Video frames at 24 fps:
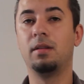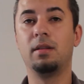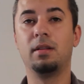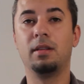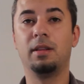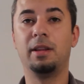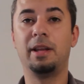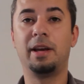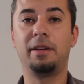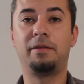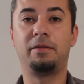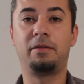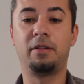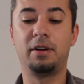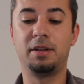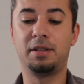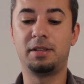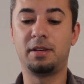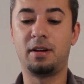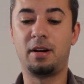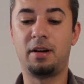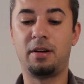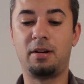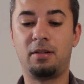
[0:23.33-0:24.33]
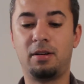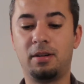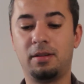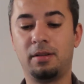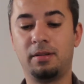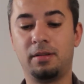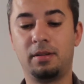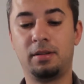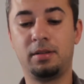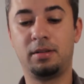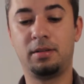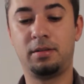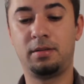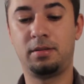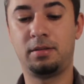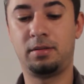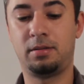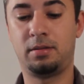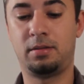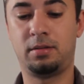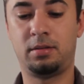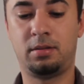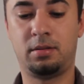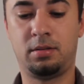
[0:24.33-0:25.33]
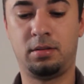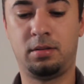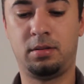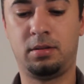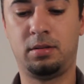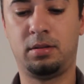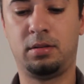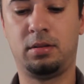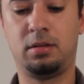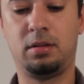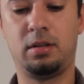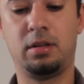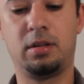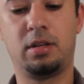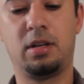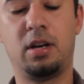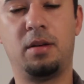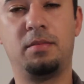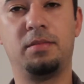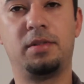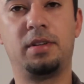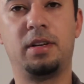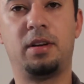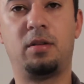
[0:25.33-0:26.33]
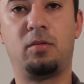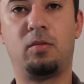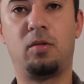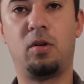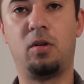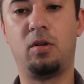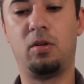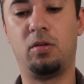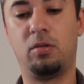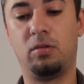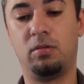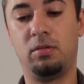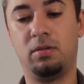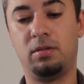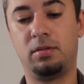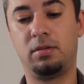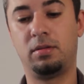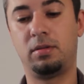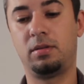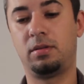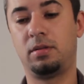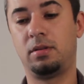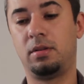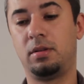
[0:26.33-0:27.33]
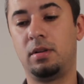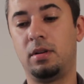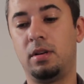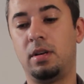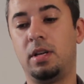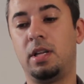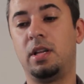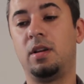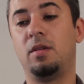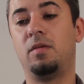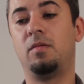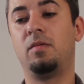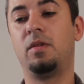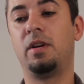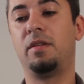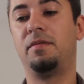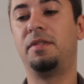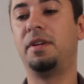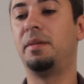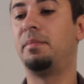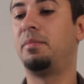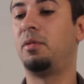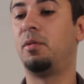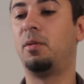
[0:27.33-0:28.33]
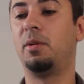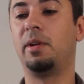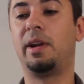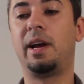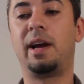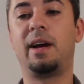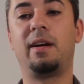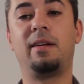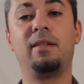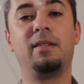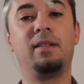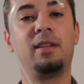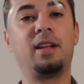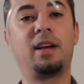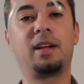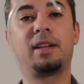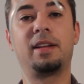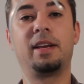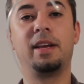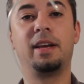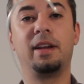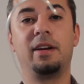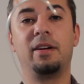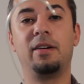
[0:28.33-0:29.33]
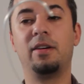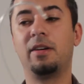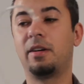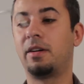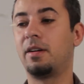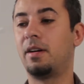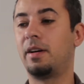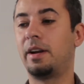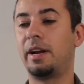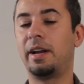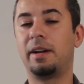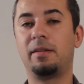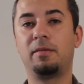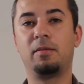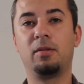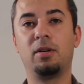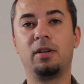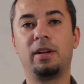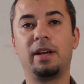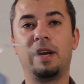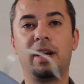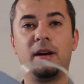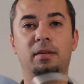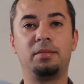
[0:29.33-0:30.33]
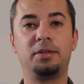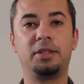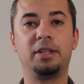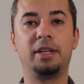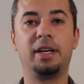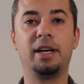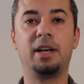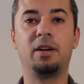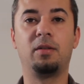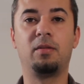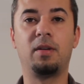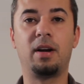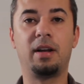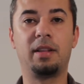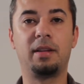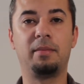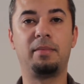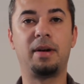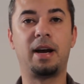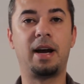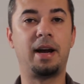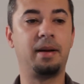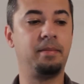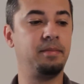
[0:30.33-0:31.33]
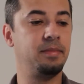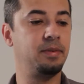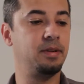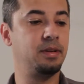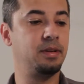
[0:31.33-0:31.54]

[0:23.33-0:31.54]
Lead-free solder. Comes in a roll. Whenever you pull it out, like to get a hook on it, really helps you get around the pipe.